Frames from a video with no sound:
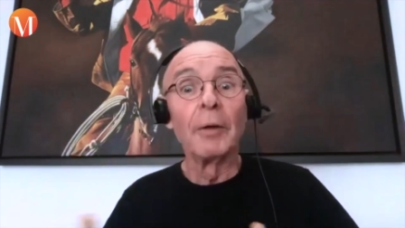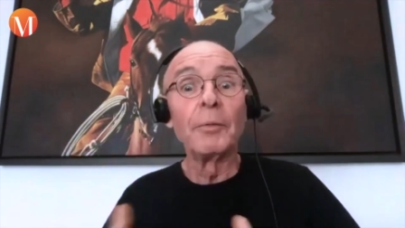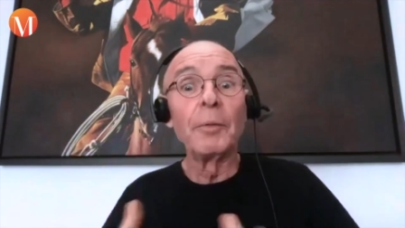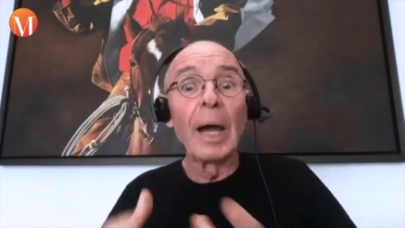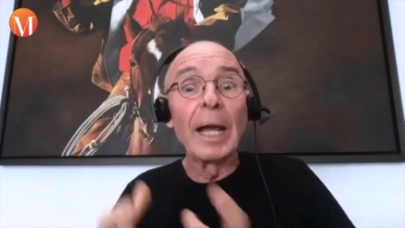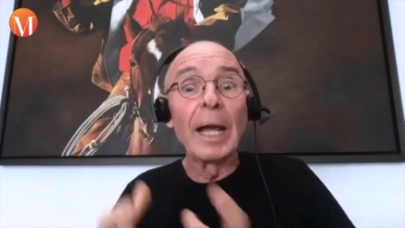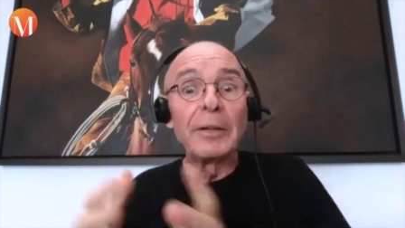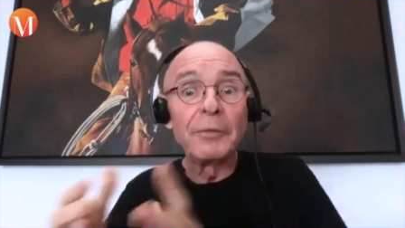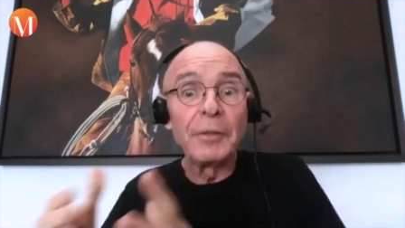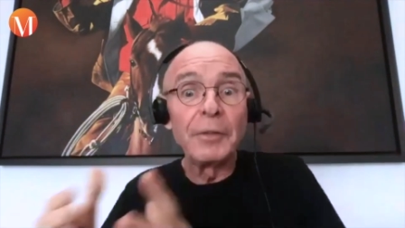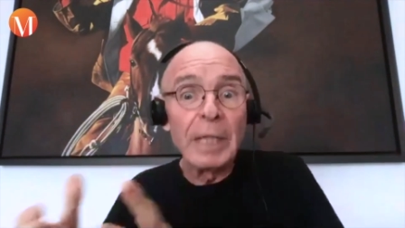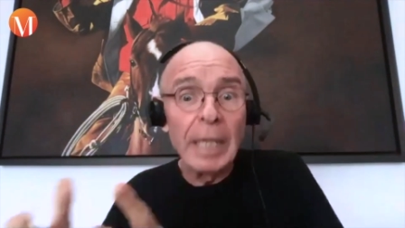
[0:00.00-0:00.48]

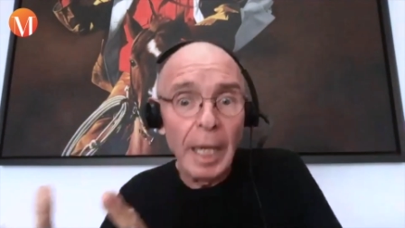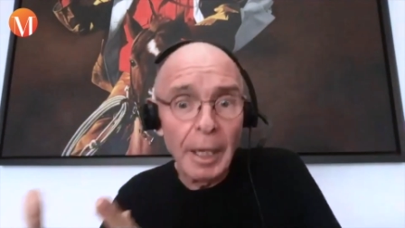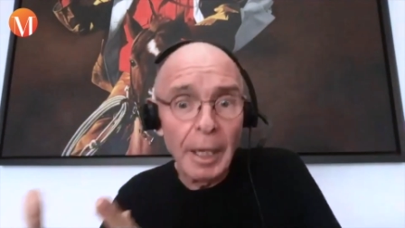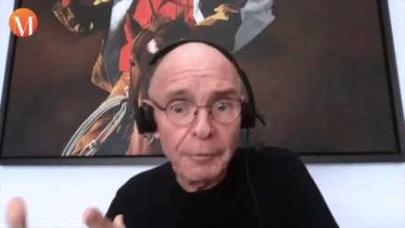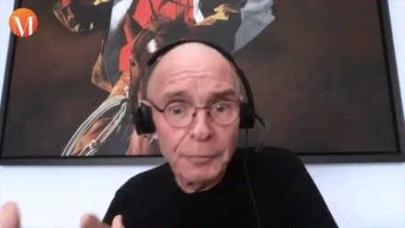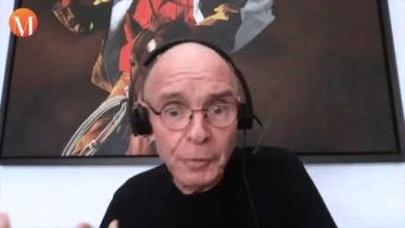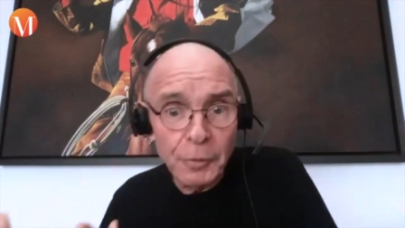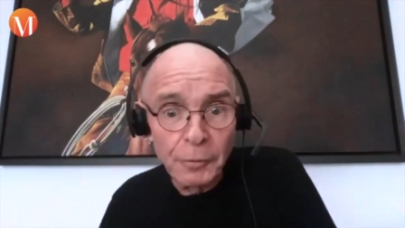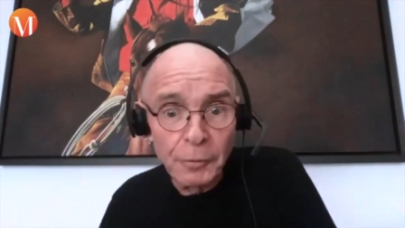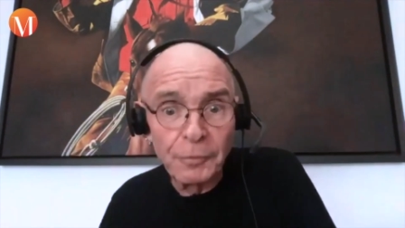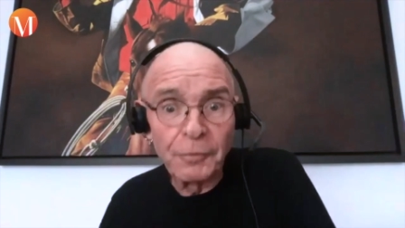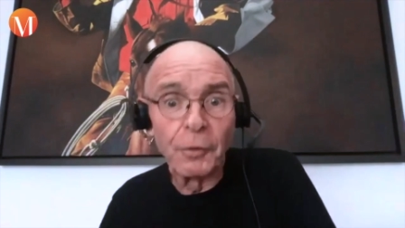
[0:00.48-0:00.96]
and we
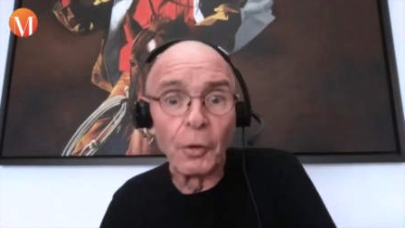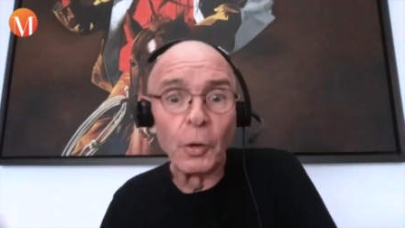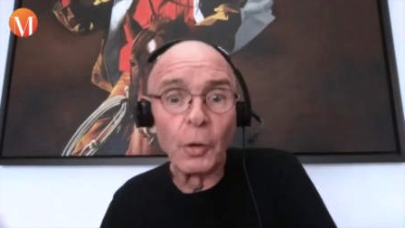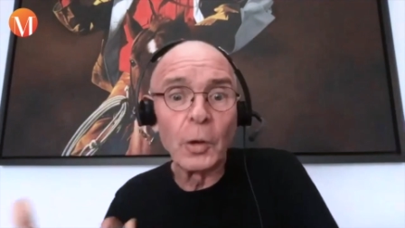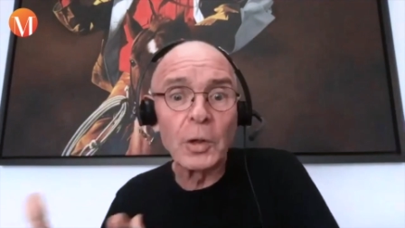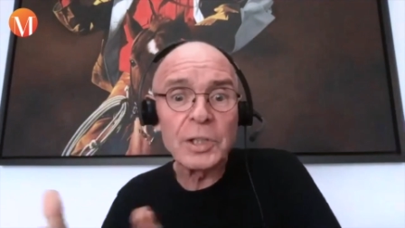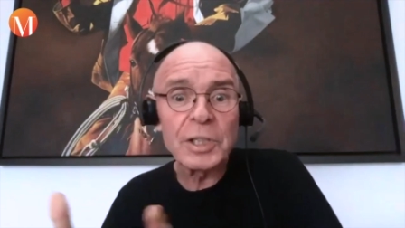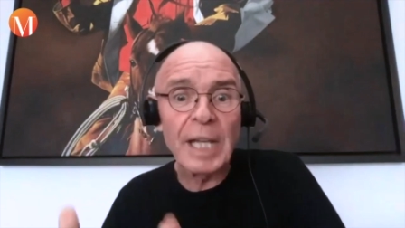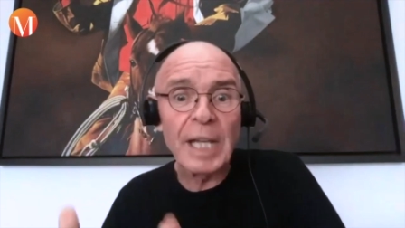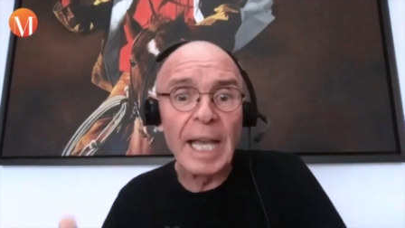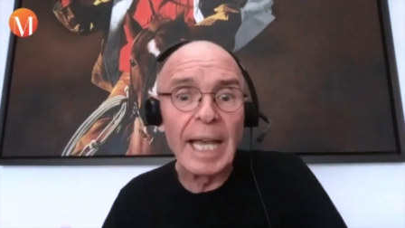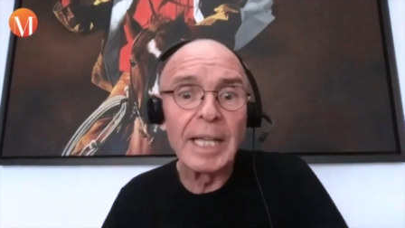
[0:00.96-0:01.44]
have to
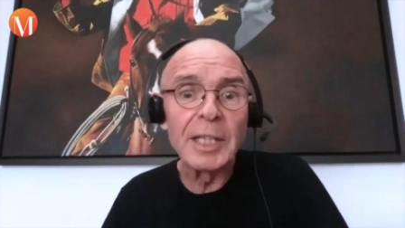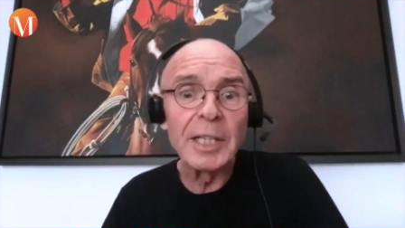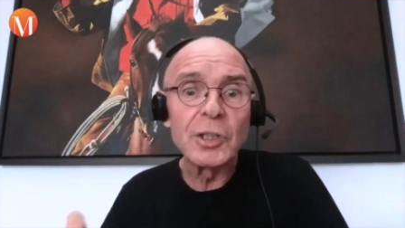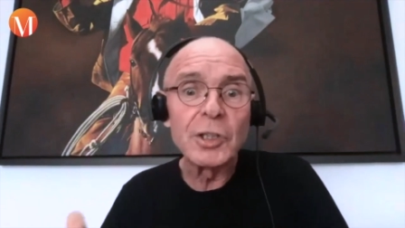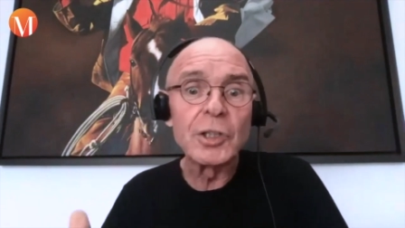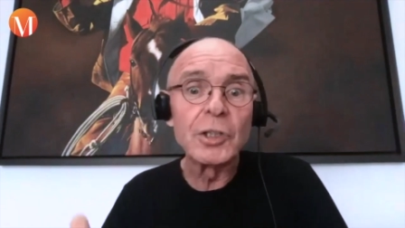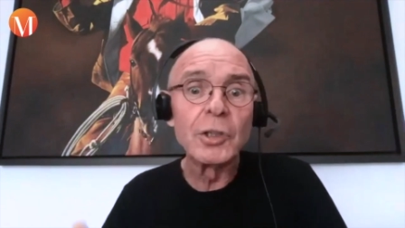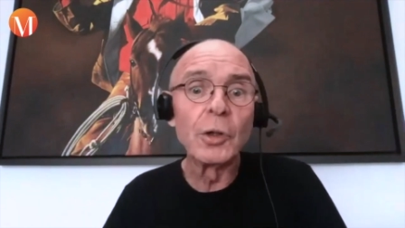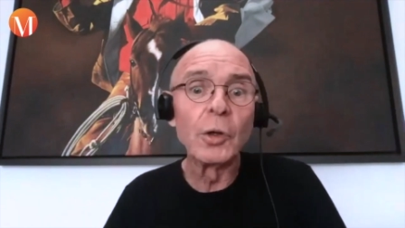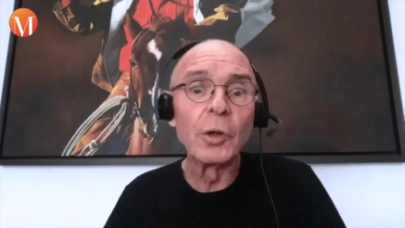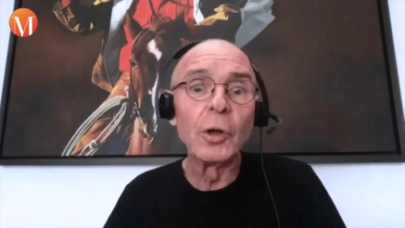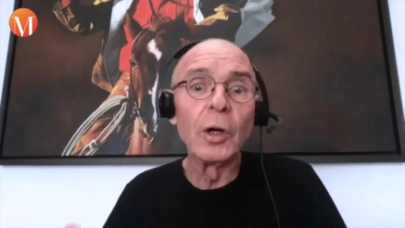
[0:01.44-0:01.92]
force
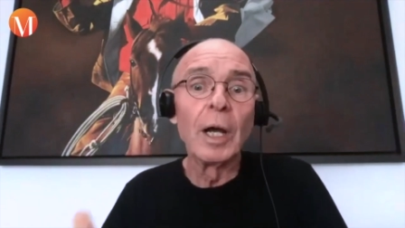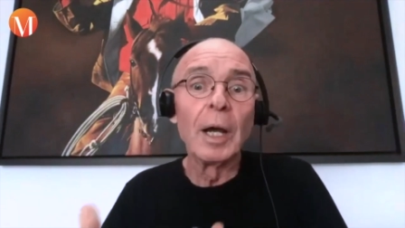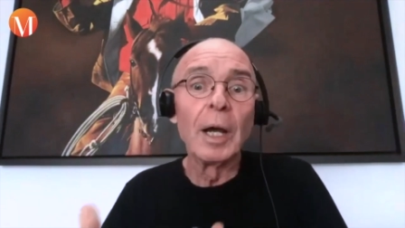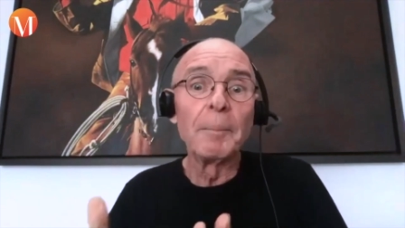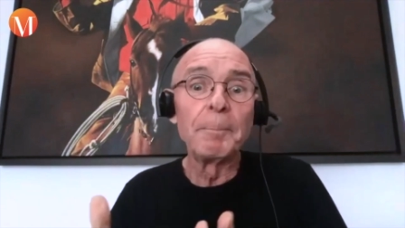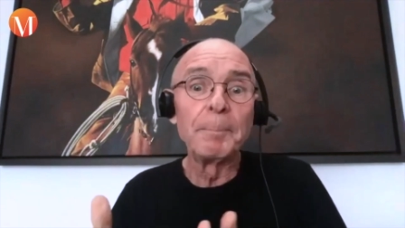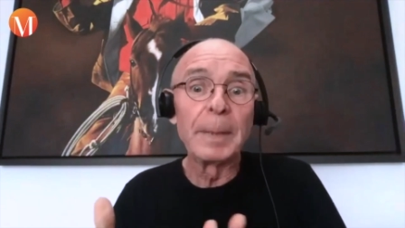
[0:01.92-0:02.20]
NGO